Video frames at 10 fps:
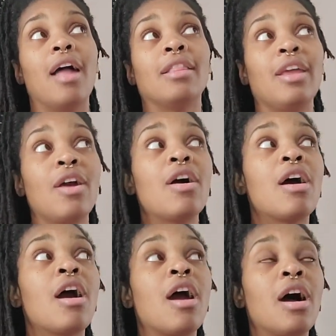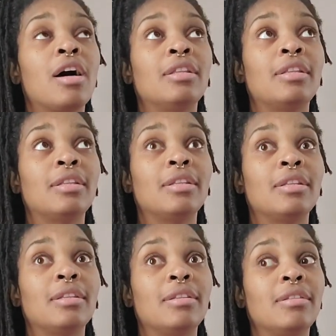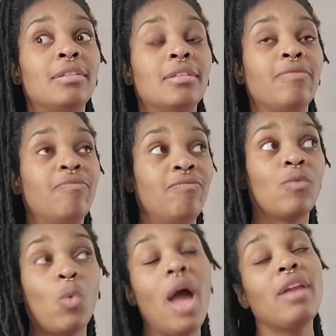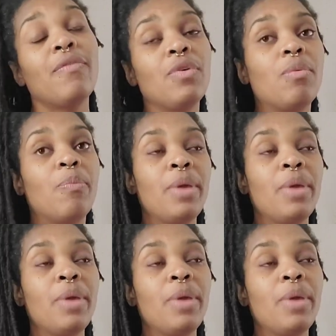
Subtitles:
there are quite a few